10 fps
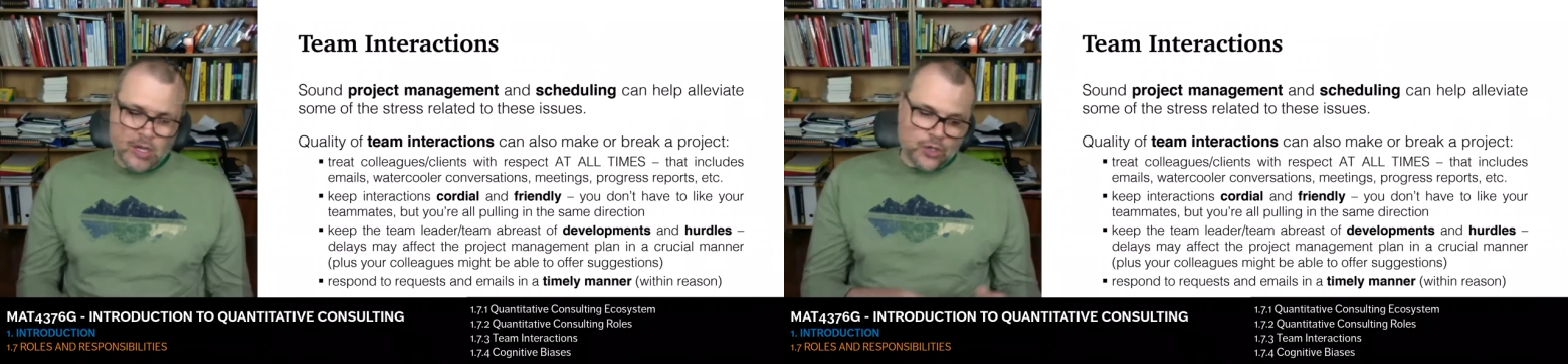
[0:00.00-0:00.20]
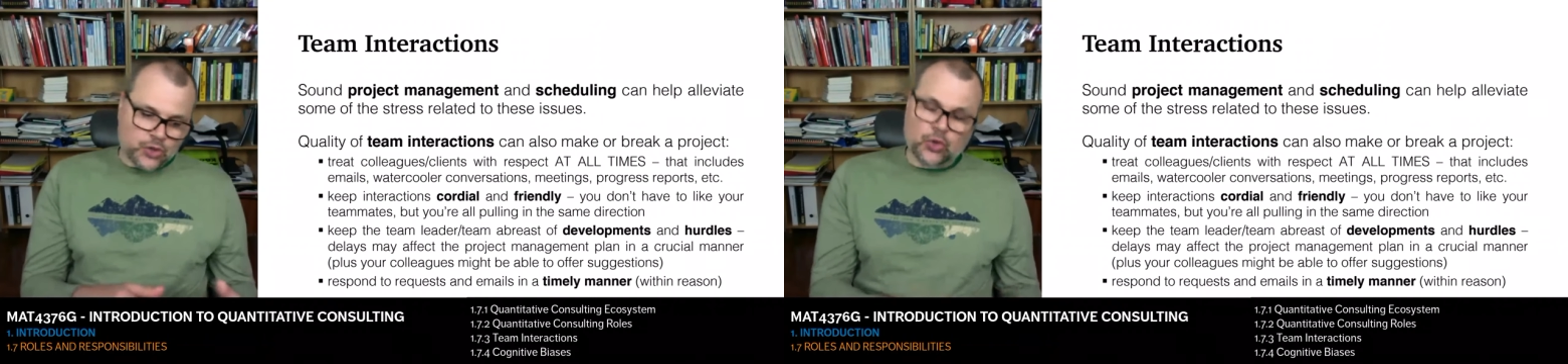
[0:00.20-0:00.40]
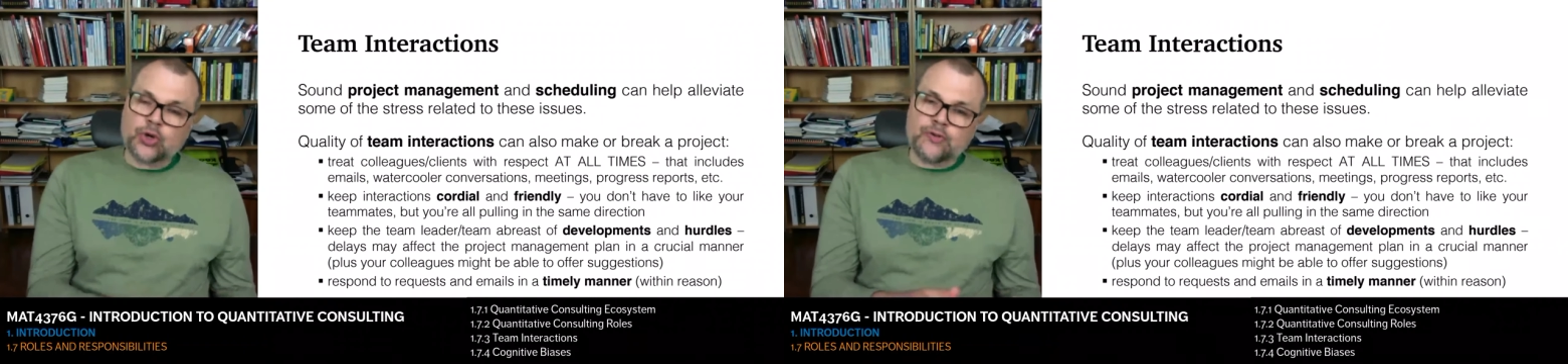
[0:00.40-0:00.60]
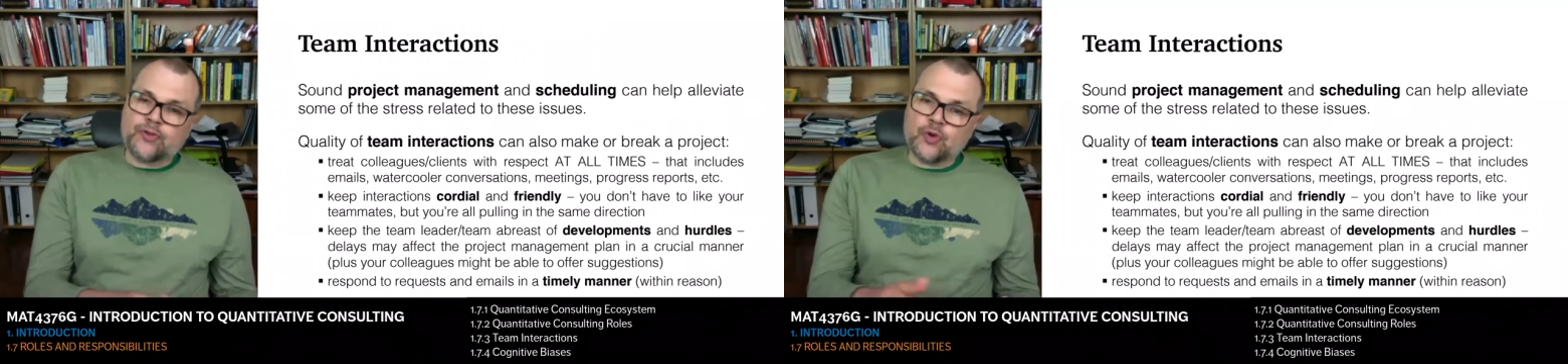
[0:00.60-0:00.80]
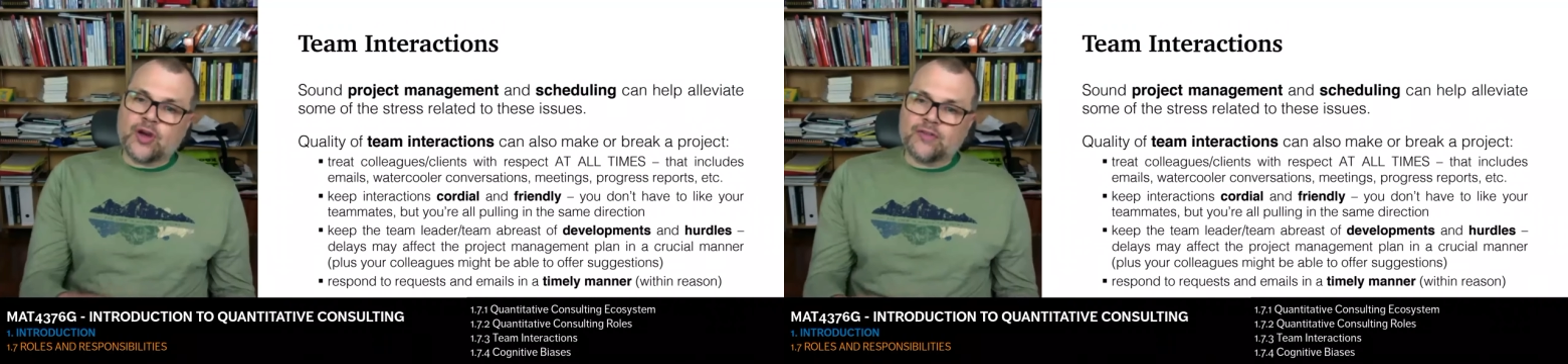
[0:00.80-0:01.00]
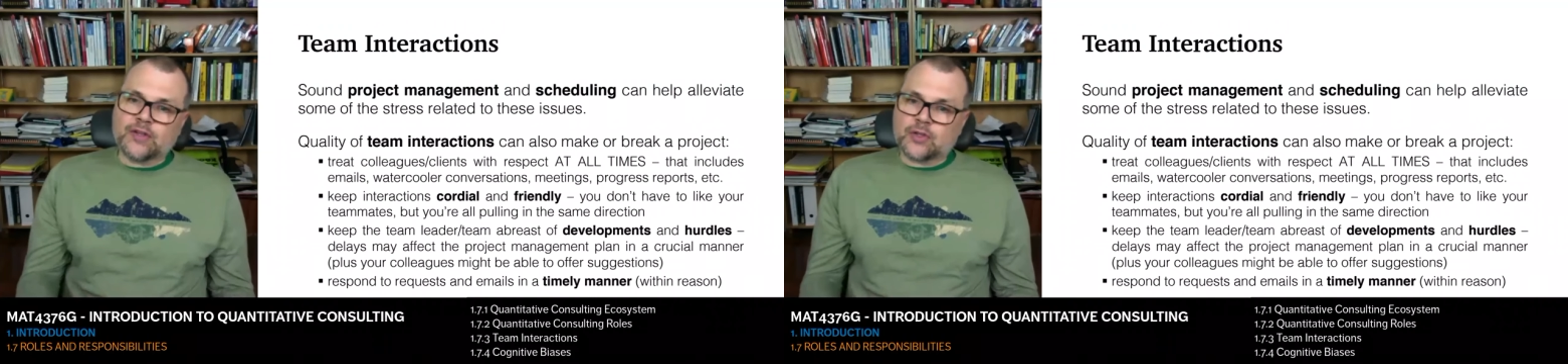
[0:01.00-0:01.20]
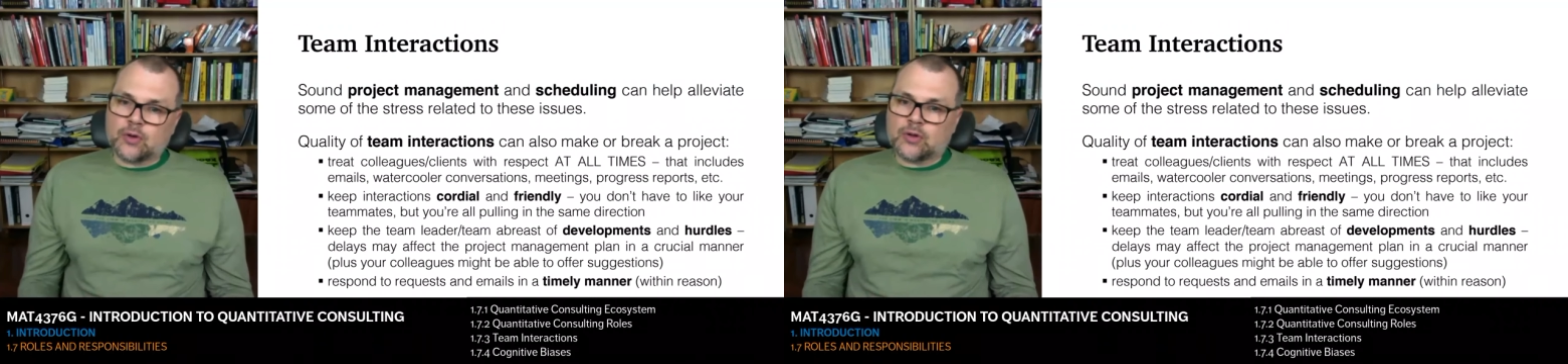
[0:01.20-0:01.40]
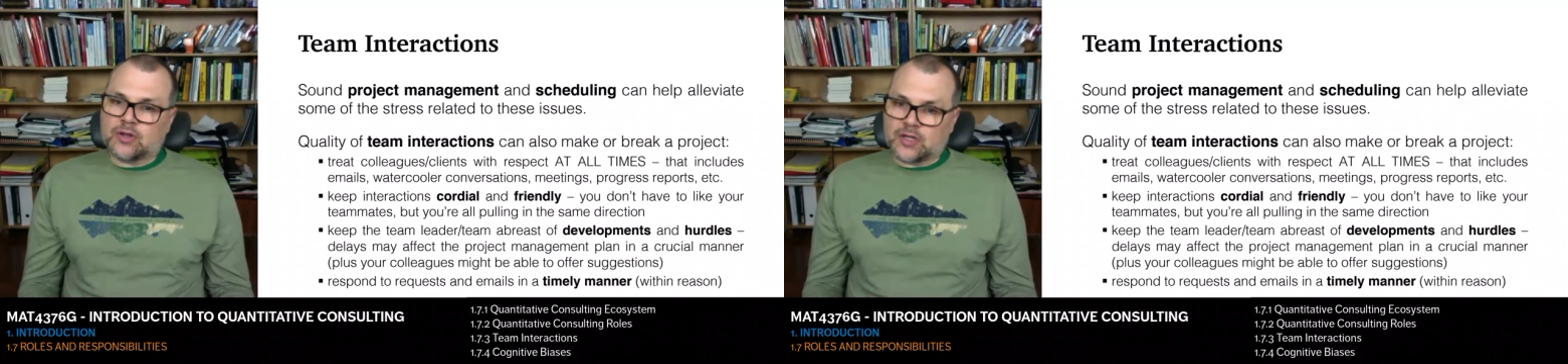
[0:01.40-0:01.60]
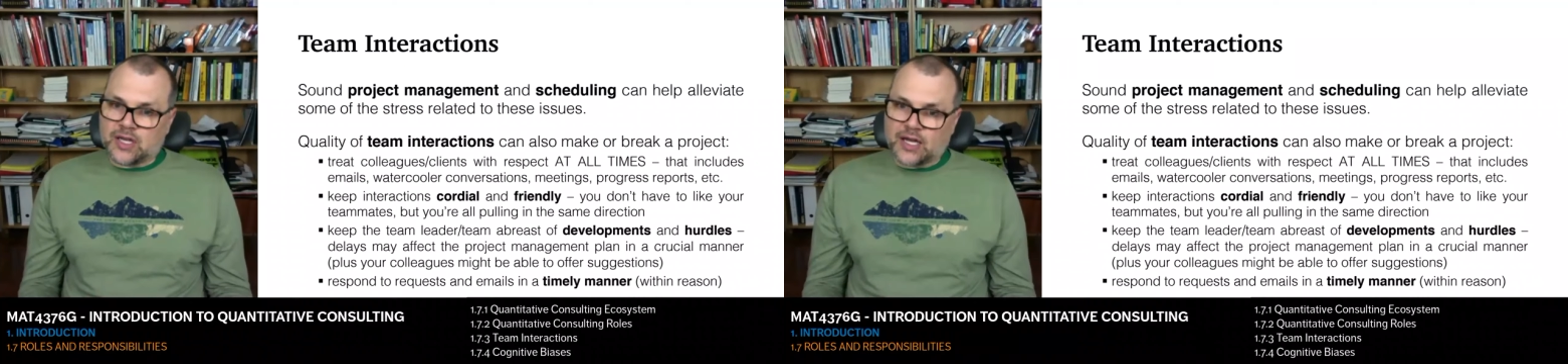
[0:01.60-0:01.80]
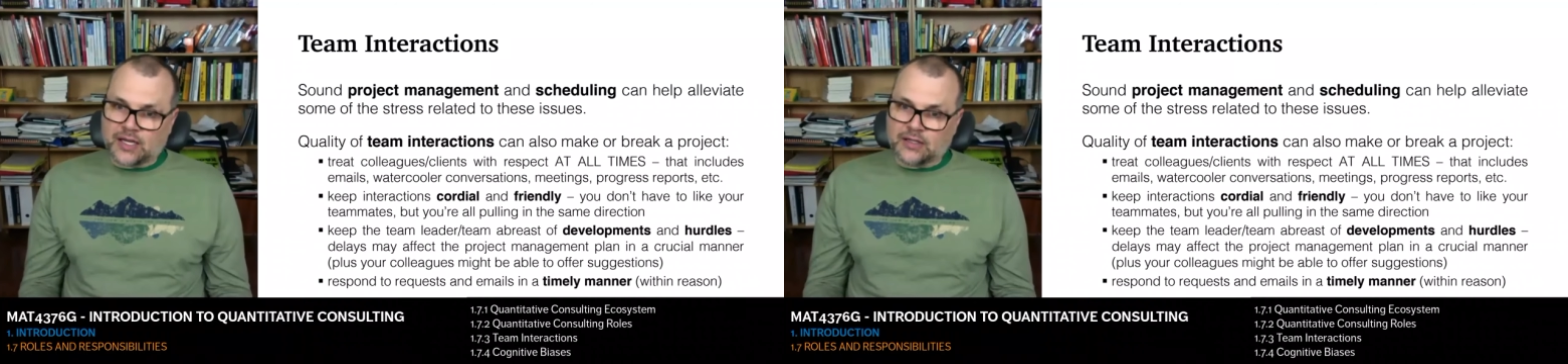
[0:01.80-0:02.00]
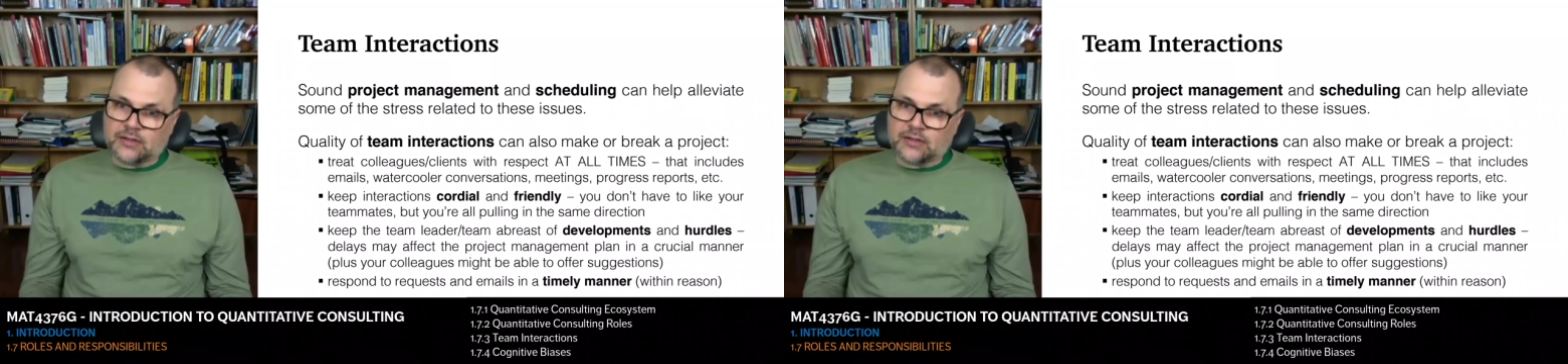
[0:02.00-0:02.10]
Short of you having told the client,